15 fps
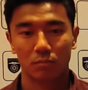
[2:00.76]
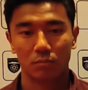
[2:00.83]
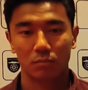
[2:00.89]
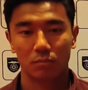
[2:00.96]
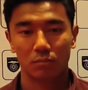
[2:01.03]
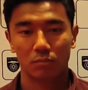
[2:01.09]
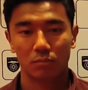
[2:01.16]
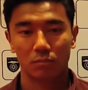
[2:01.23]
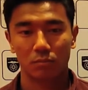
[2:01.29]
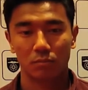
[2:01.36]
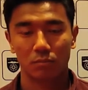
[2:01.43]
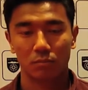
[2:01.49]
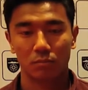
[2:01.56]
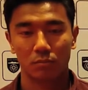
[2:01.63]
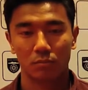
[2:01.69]

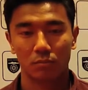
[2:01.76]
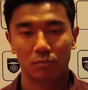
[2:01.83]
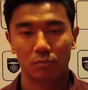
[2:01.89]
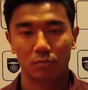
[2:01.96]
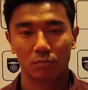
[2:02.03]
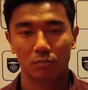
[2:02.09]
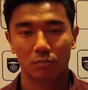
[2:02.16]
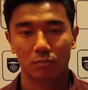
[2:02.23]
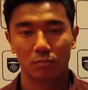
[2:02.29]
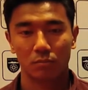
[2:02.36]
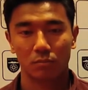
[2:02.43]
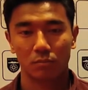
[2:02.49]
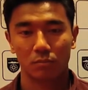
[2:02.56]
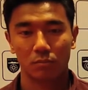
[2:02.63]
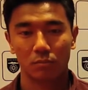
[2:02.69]

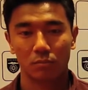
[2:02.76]
This person isn't speaking.